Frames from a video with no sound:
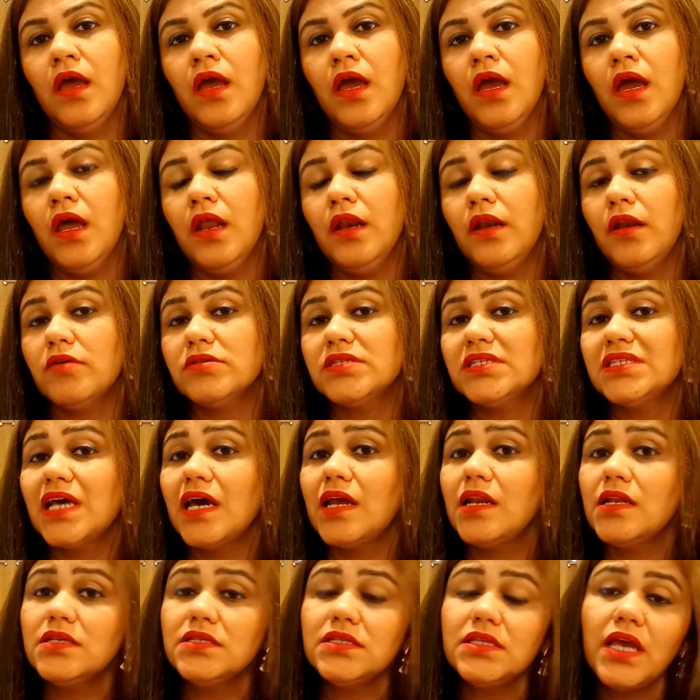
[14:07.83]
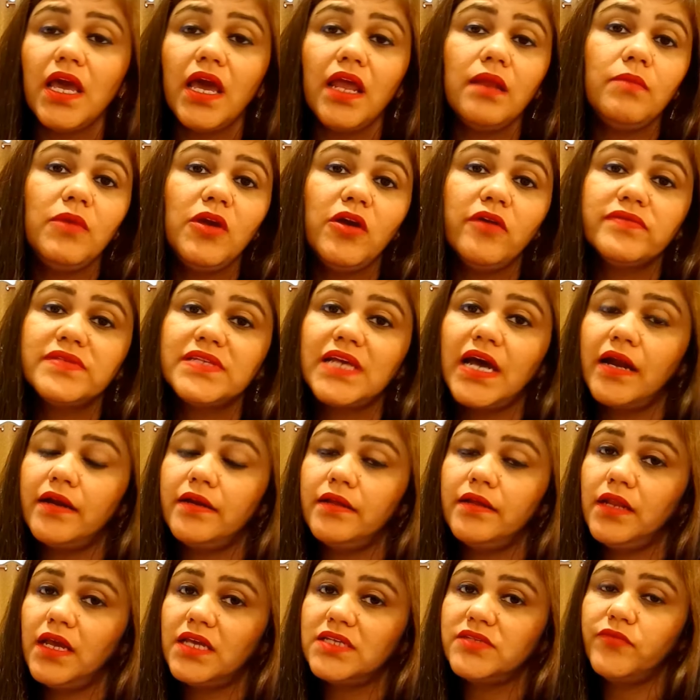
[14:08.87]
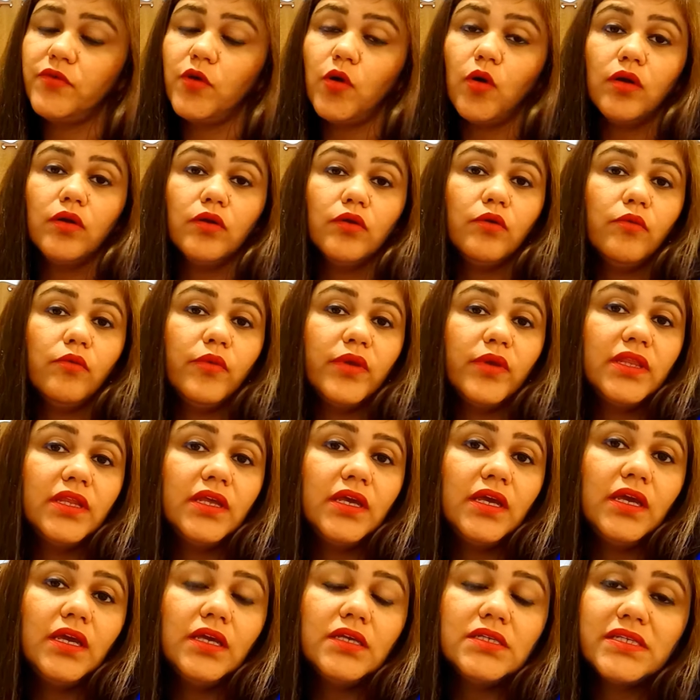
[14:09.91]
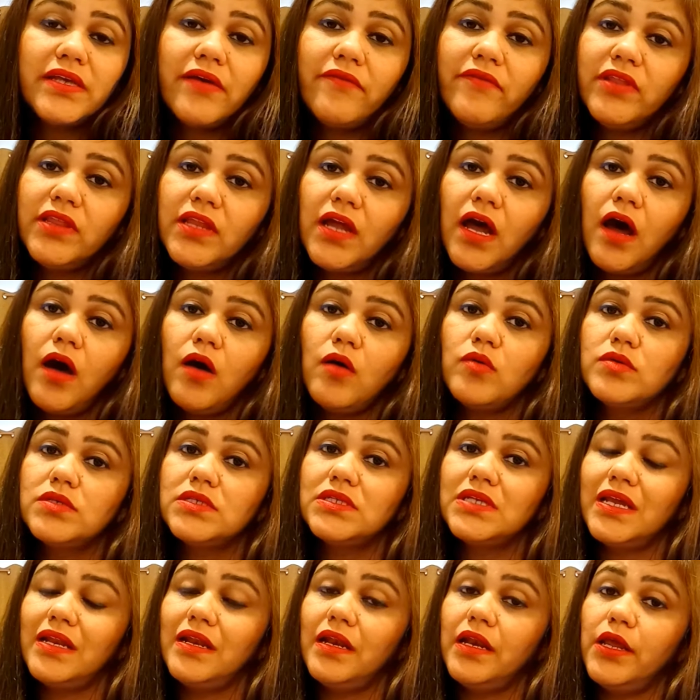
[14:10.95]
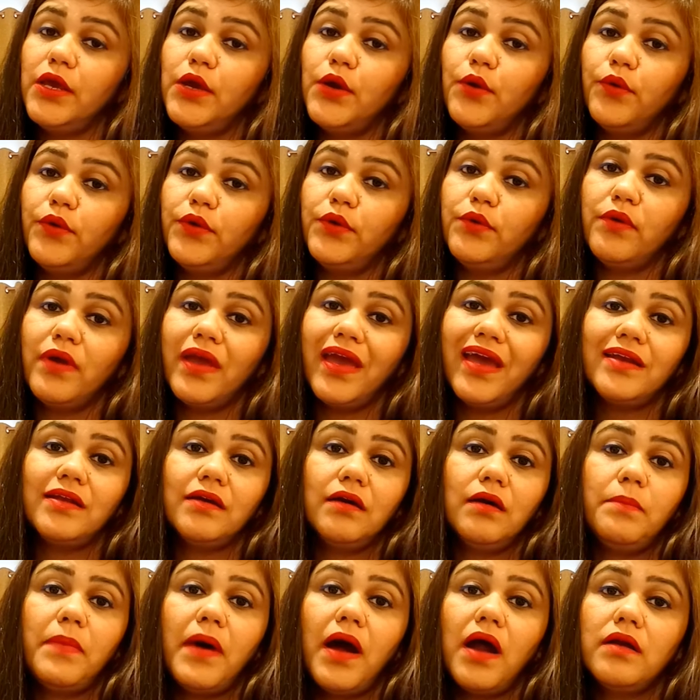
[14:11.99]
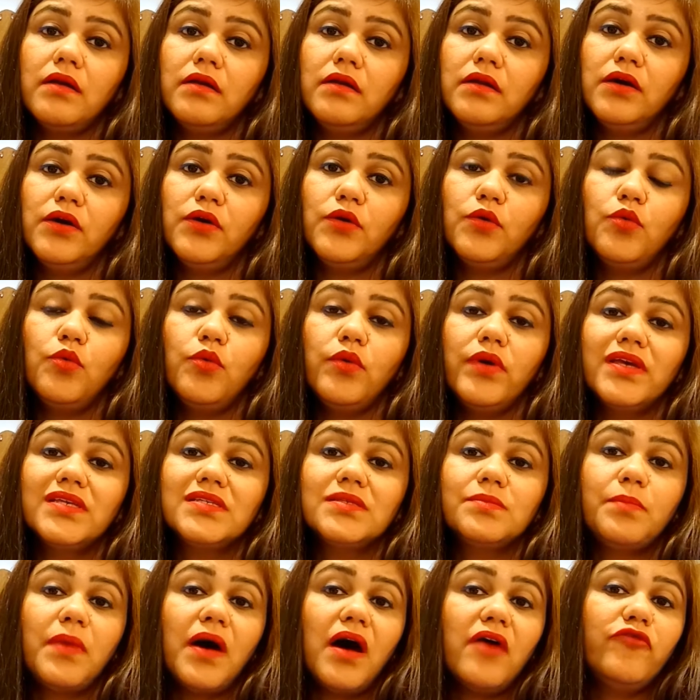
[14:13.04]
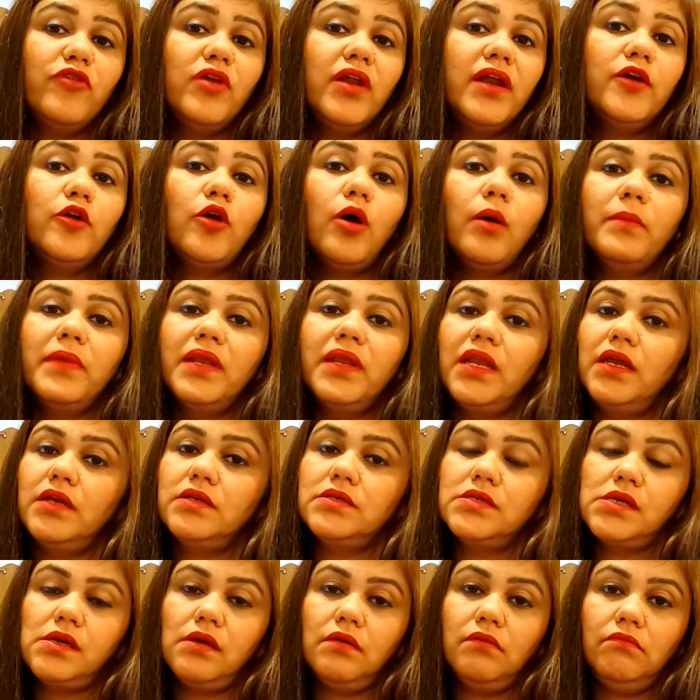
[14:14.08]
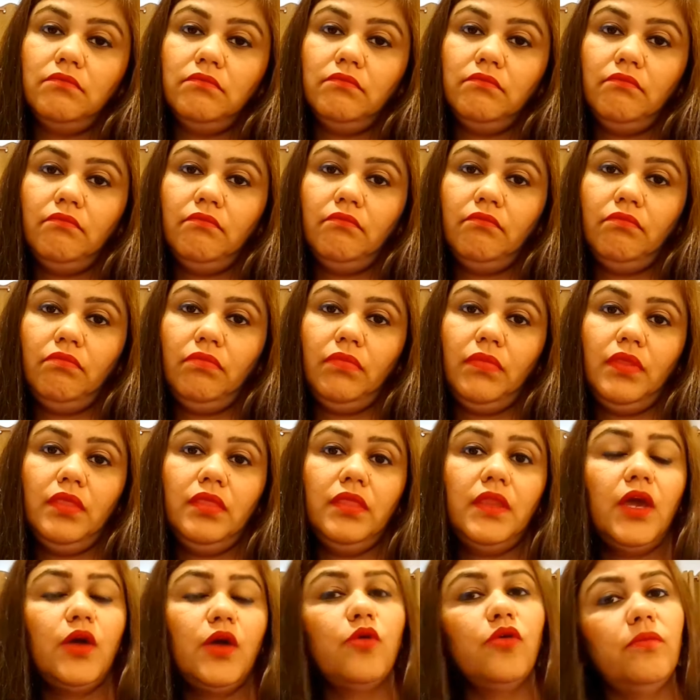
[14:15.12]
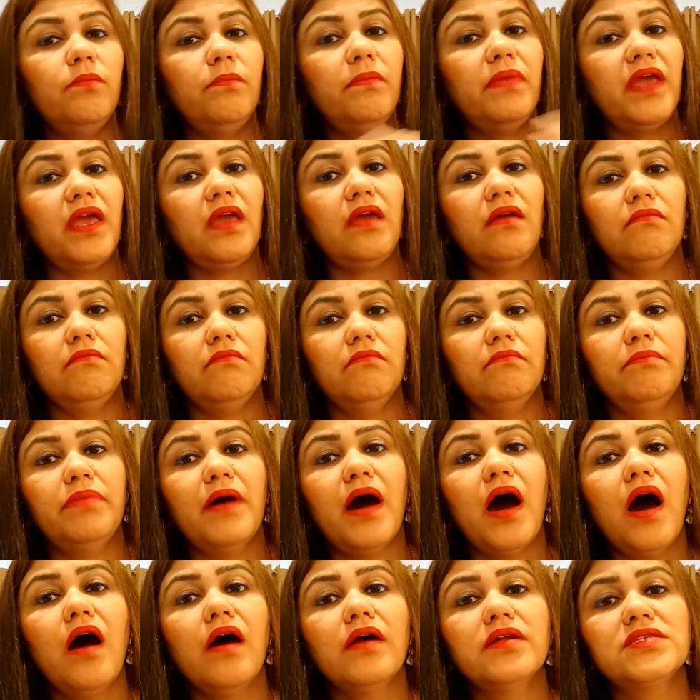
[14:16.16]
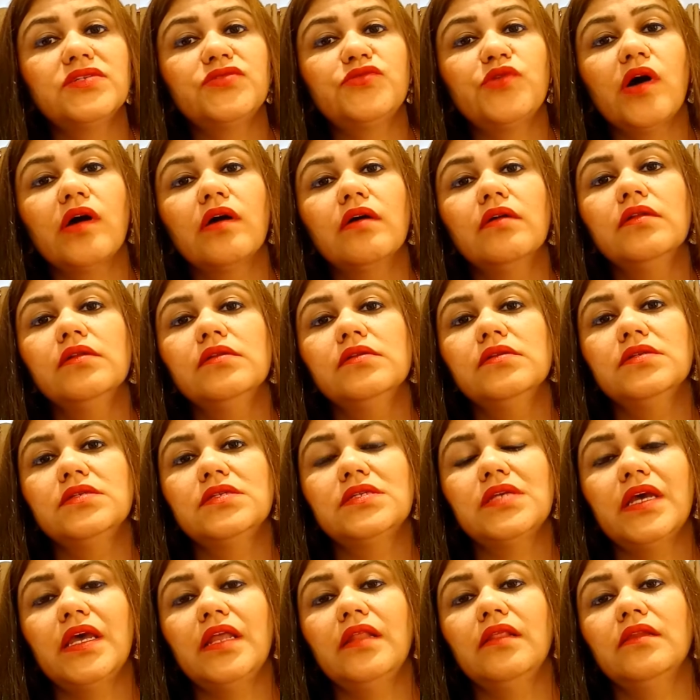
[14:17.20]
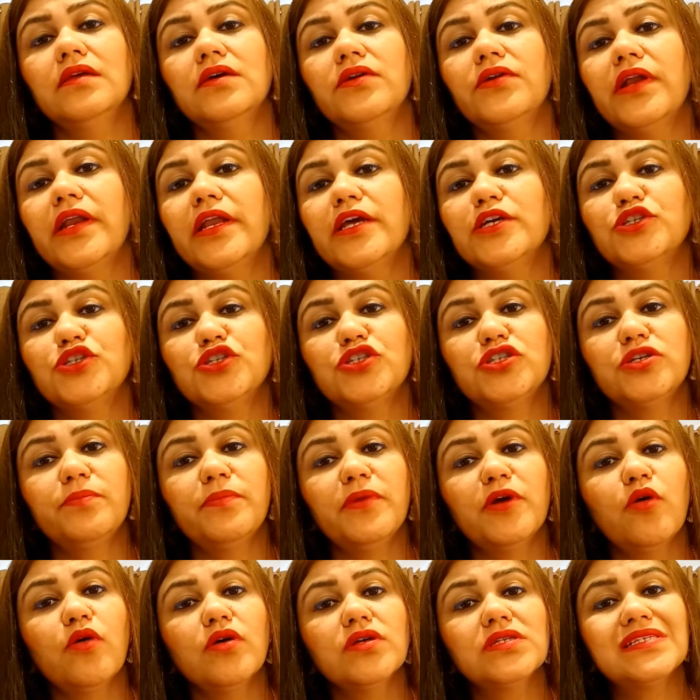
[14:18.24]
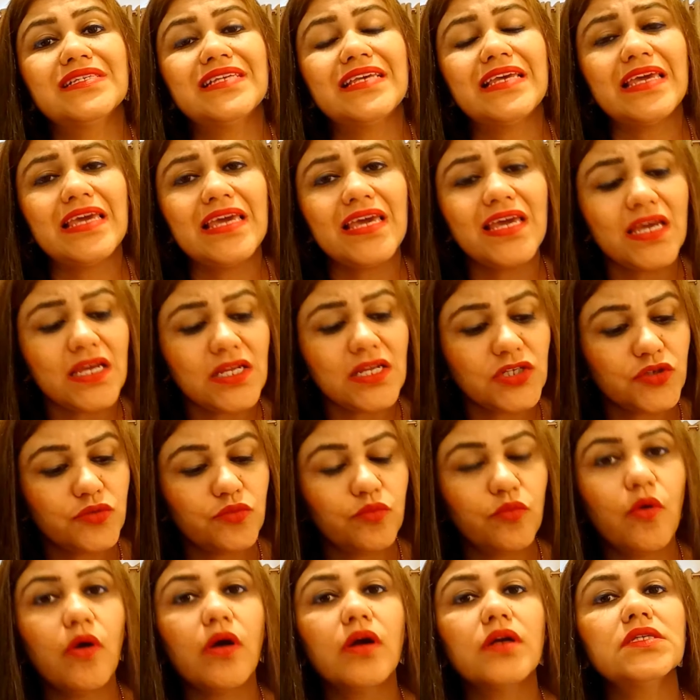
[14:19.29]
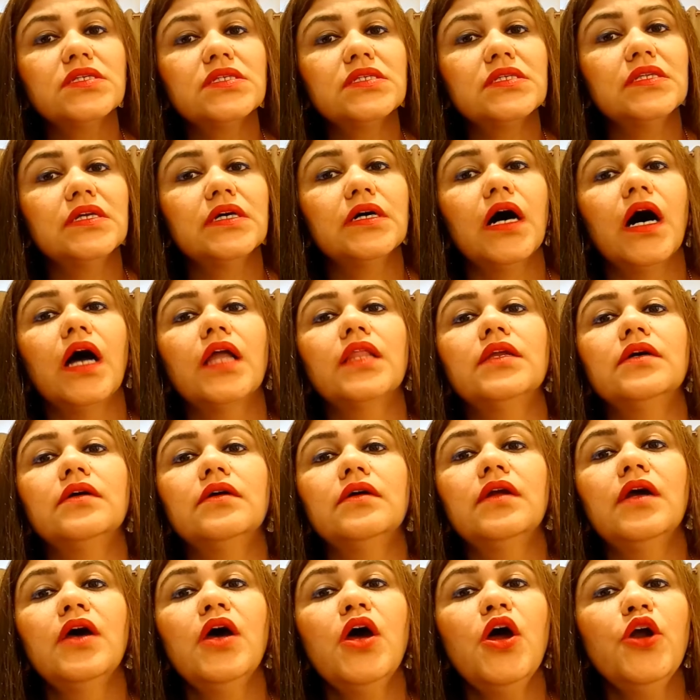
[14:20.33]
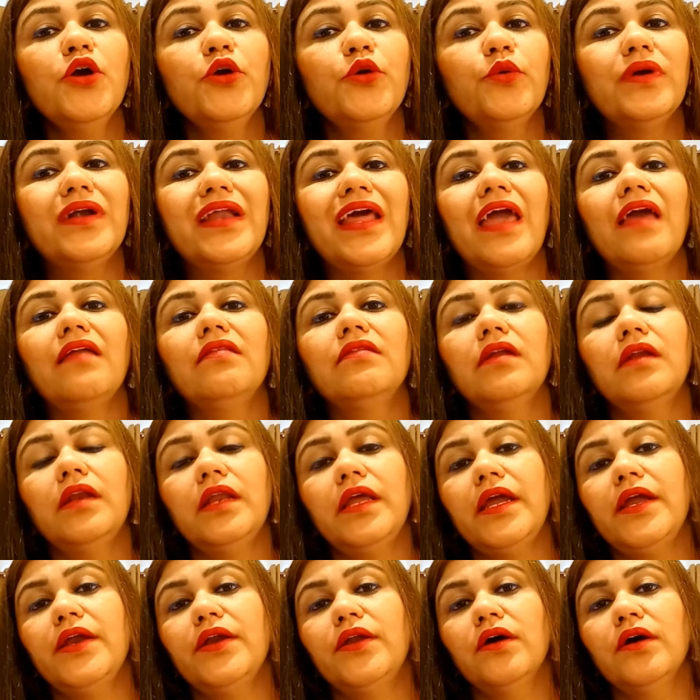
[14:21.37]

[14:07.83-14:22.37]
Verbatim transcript: Now, Sun is the enemy of Saturn, as we all know. With the seventh house in Leo, you get a partner who is powerful and dominating there could be power struggles in the relationship because each wants the other to take the lead